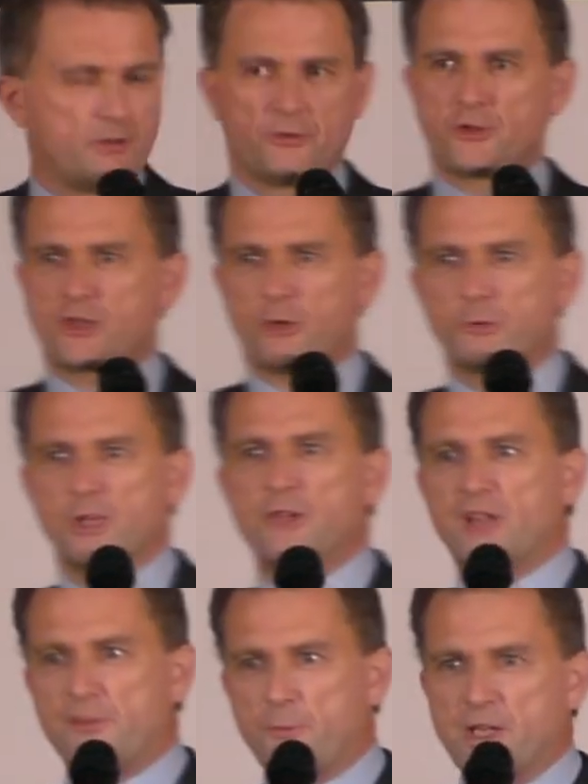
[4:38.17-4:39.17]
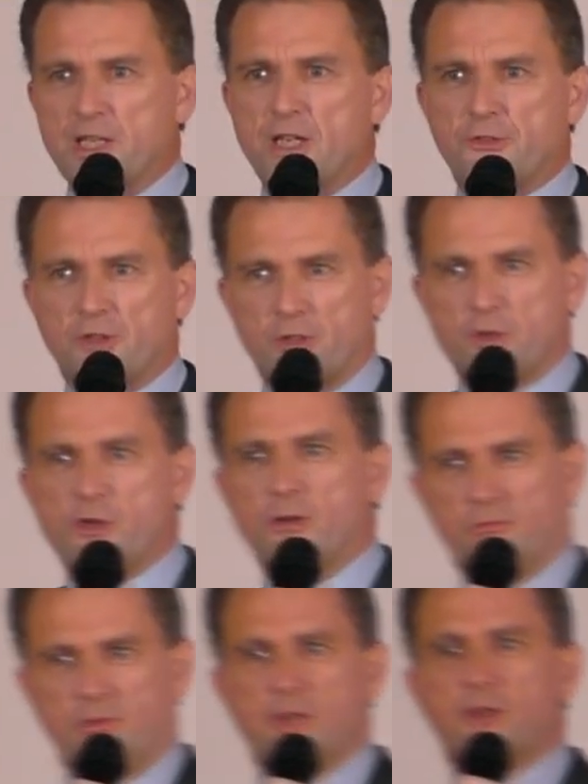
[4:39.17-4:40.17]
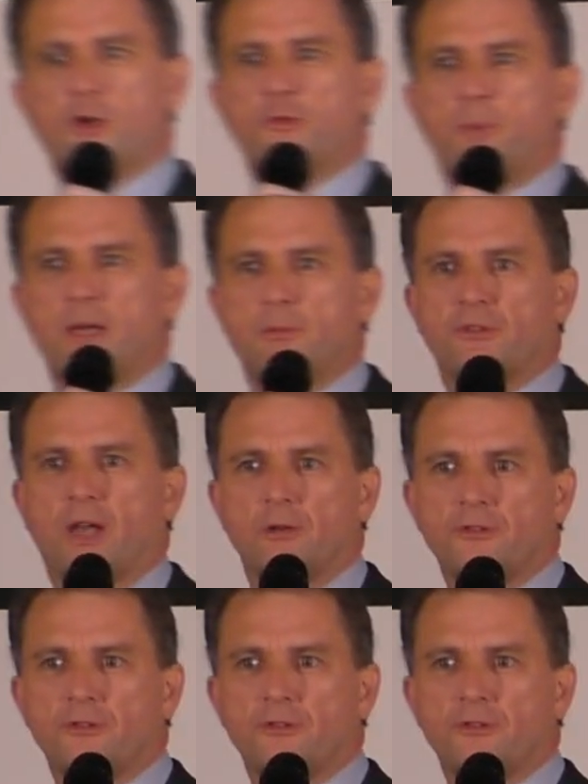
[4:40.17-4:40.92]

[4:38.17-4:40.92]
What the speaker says: So it shows all these left-wing idiots in the newspapers now,